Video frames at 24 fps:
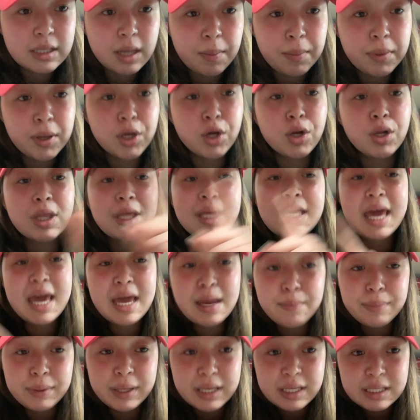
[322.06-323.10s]
I'm gonna go to the cake
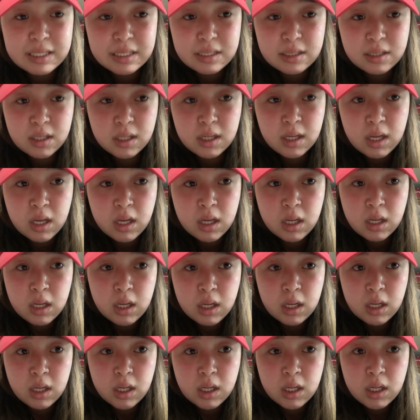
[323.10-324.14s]
place.
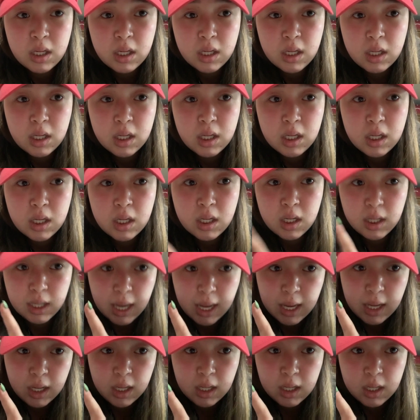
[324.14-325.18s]

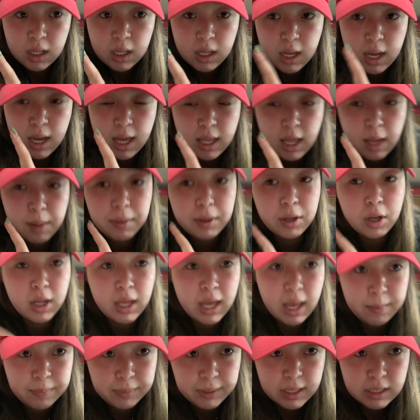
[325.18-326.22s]
Okay? And then I'm gonna go to
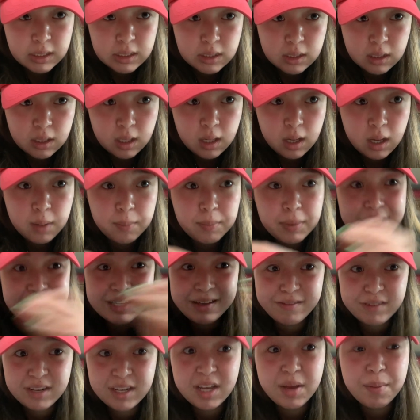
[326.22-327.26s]
cake place because I
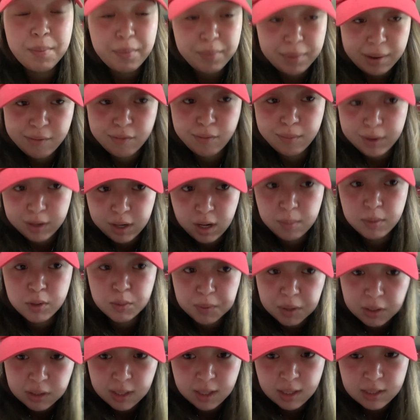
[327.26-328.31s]
have to prepare for my grandma's
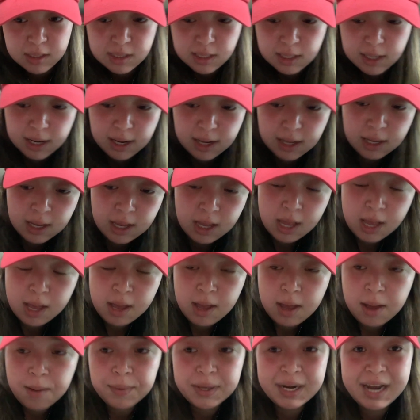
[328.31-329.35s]
birthday on Sunday.
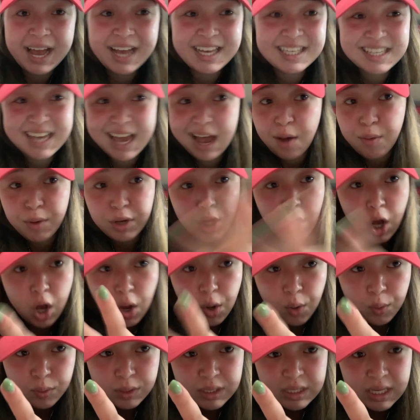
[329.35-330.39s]
I'm gonna ask how it
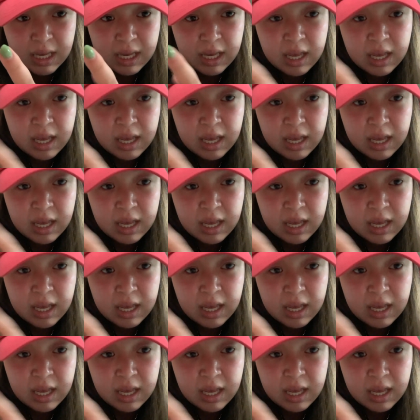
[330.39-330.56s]
goes.